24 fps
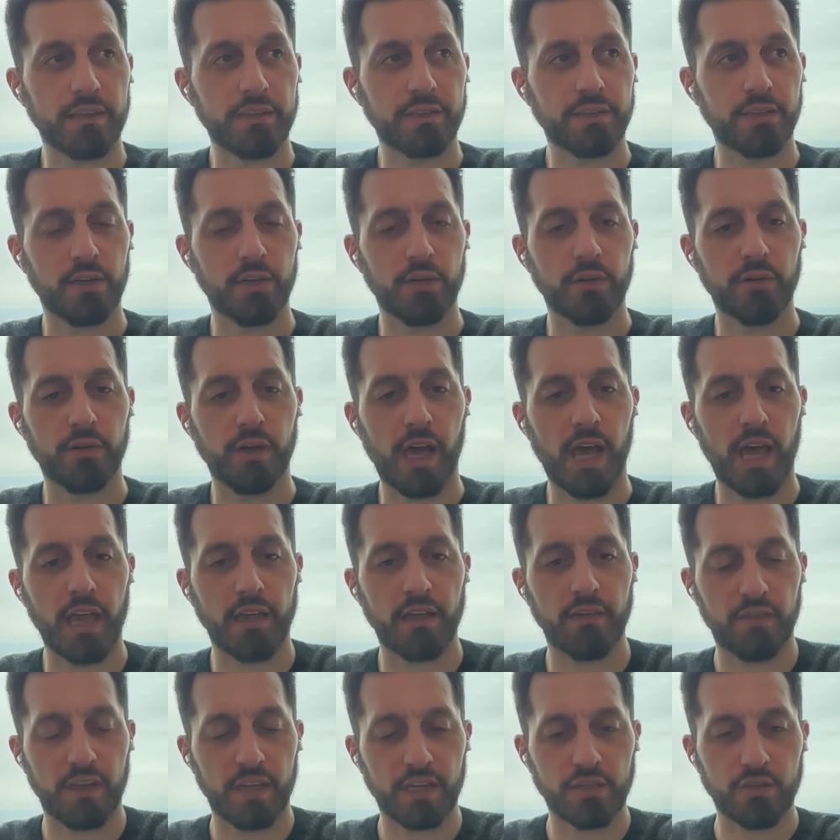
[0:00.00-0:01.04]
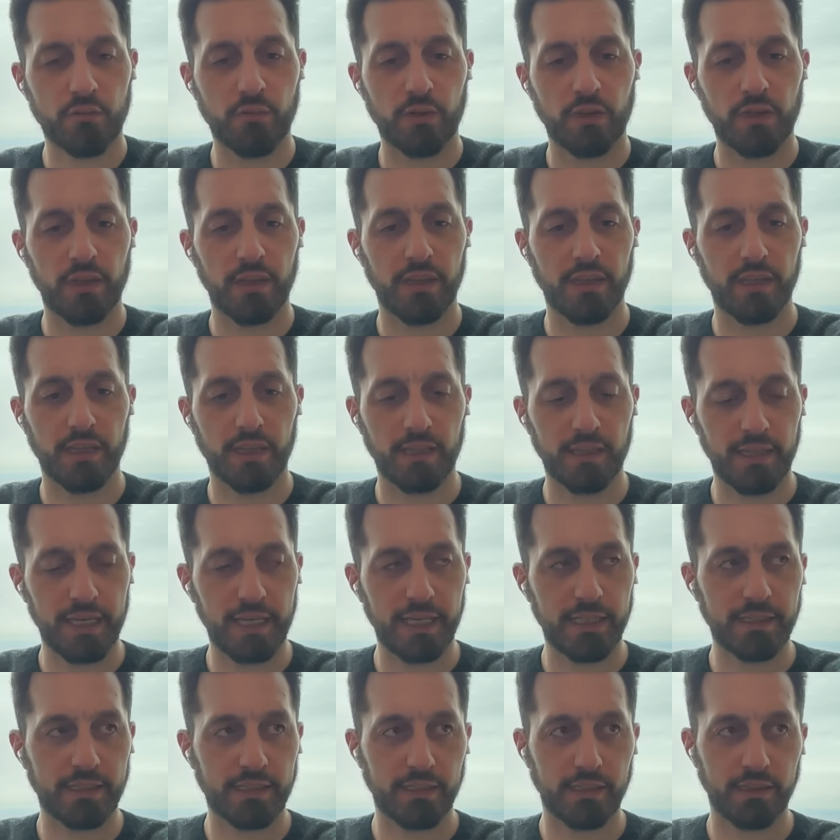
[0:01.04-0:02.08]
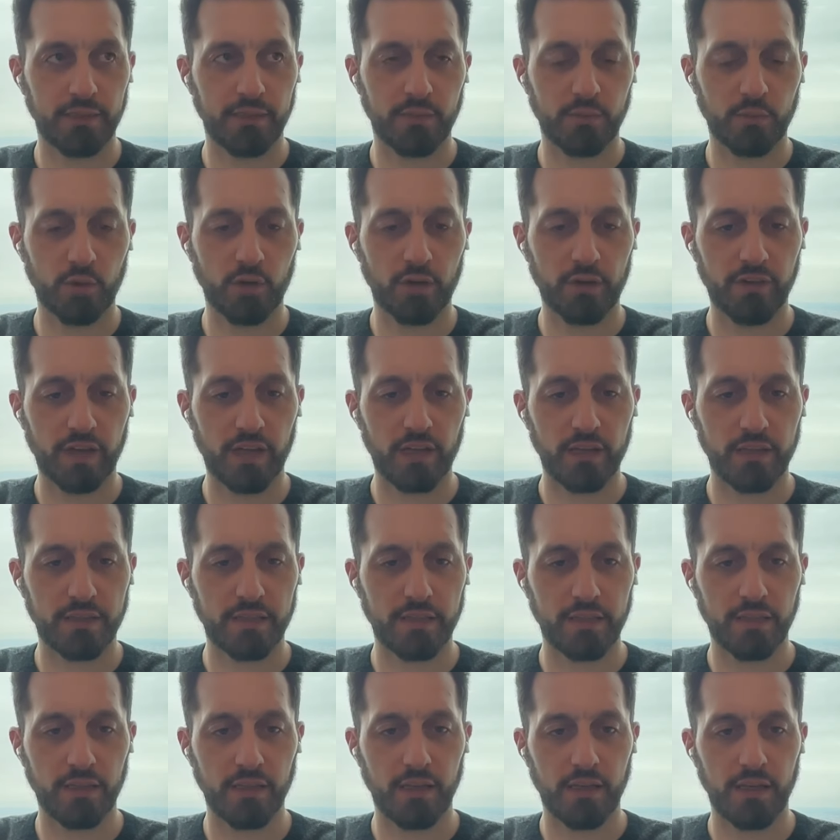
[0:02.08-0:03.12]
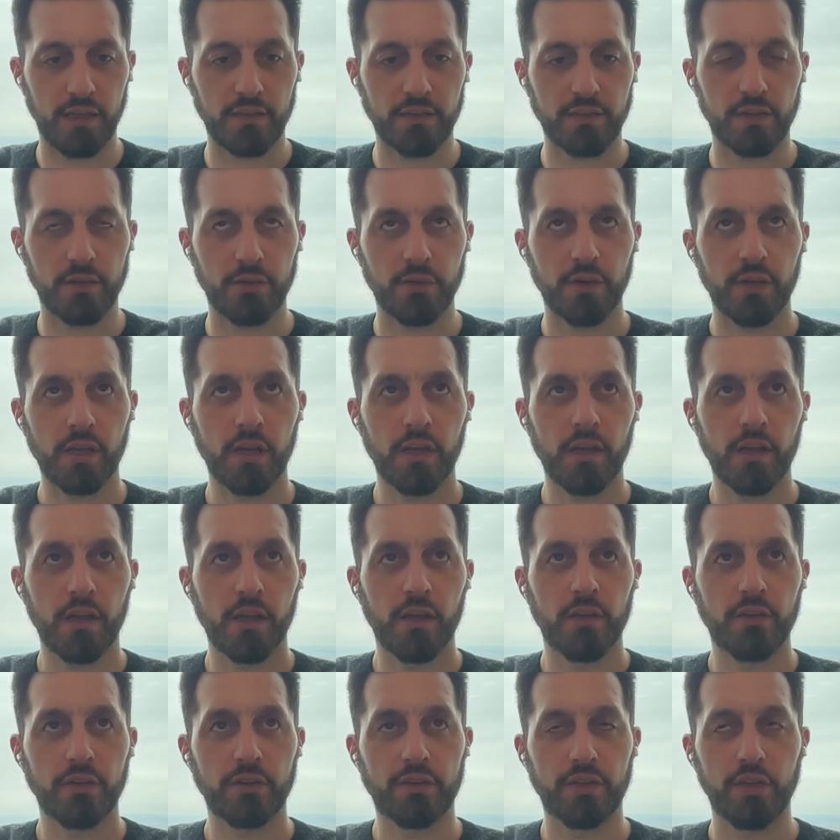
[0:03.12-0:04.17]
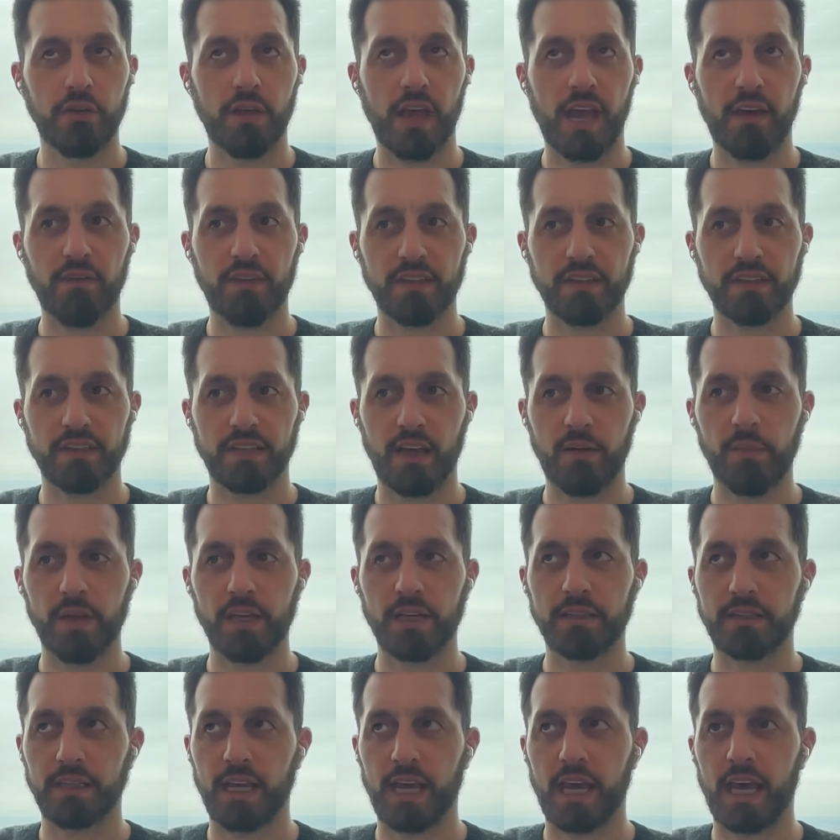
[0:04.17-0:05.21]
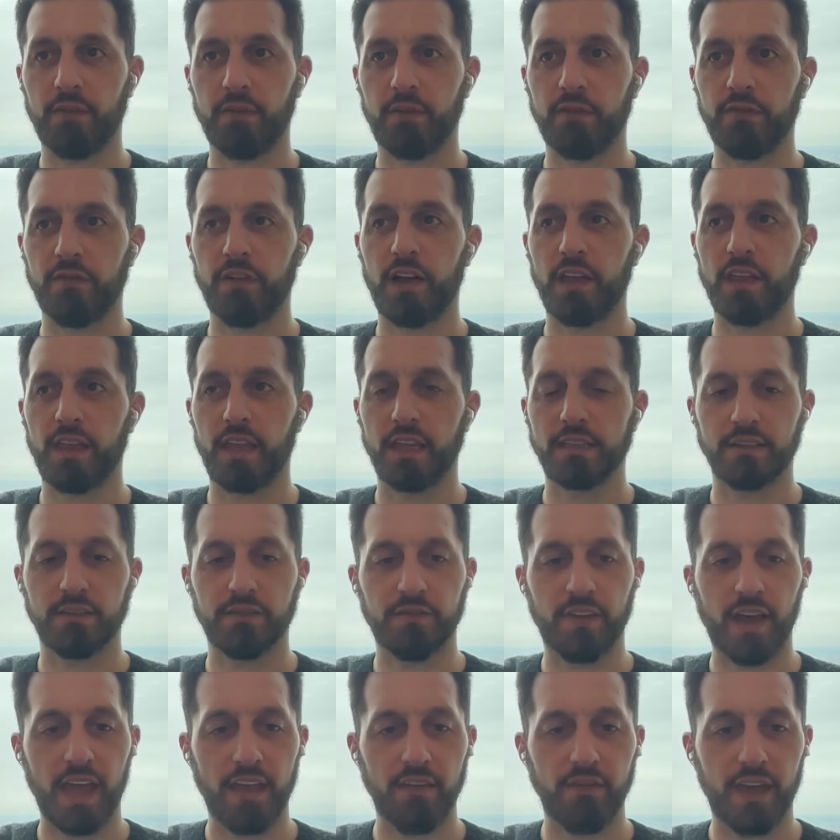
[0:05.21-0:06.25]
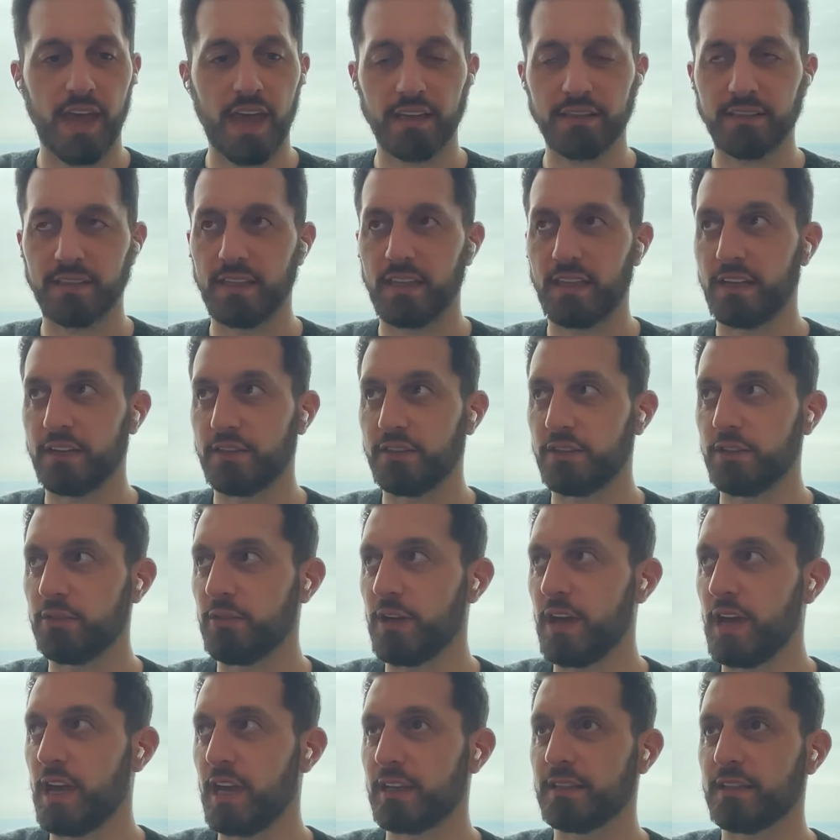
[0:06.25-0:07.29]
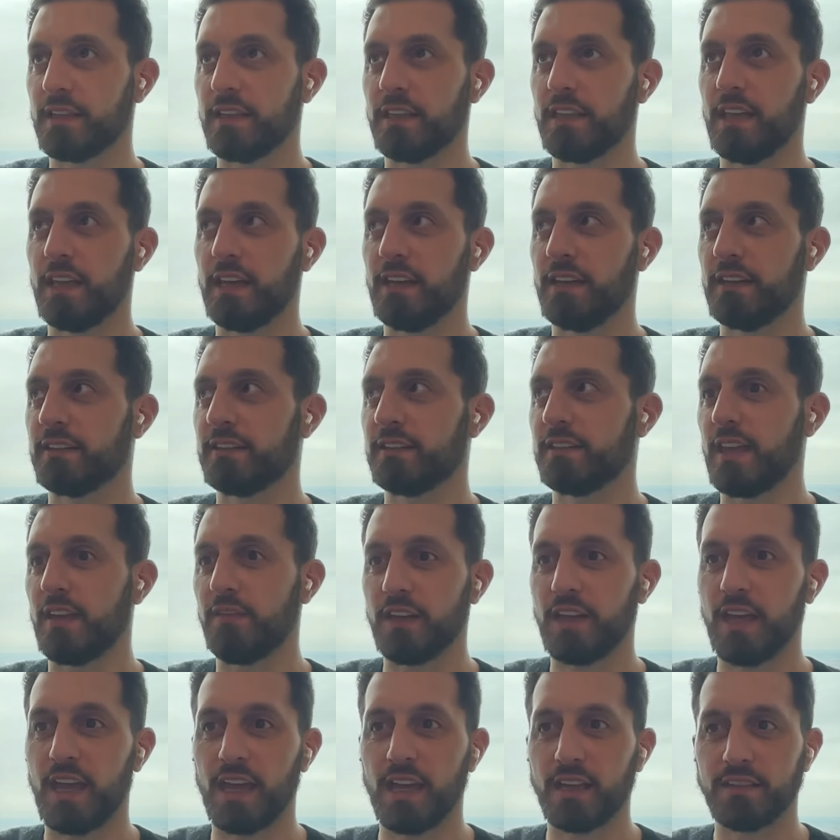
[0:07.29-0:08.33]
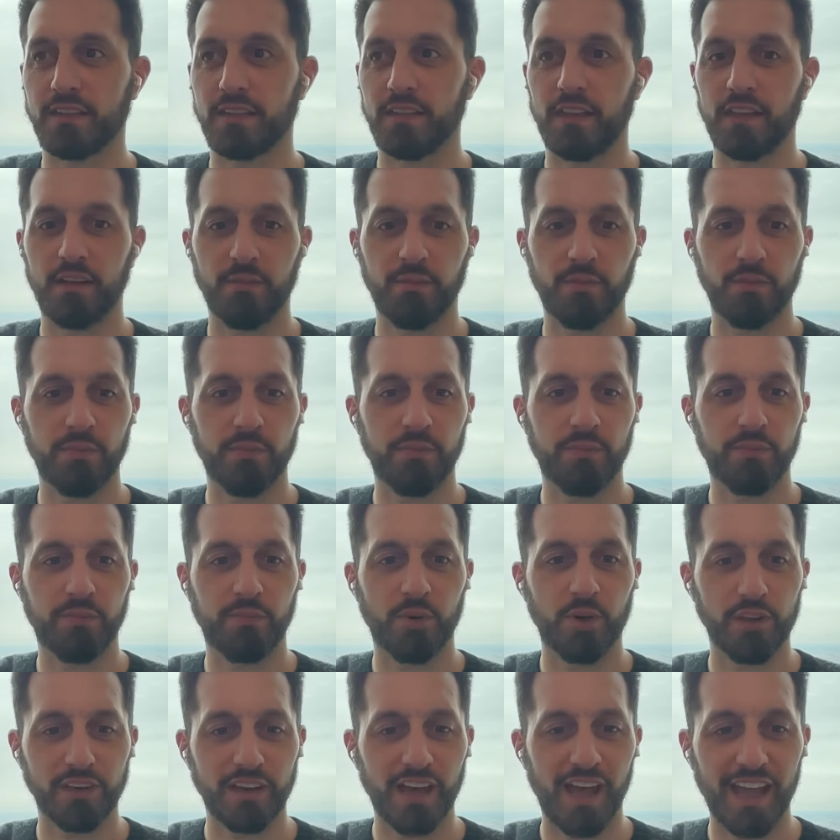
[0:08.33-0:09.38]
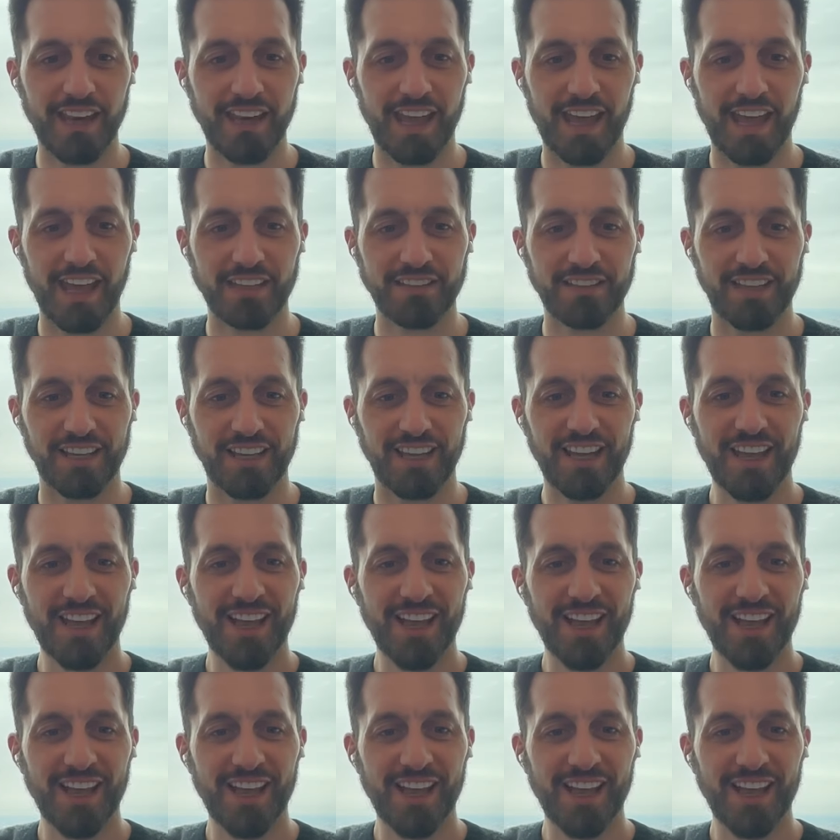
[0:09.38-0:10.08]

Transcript: So high conviction will lead to more volatility. So do you have the stomach to have a fund that's a 5x and then a 2x and then a 7x and then a 0.9x like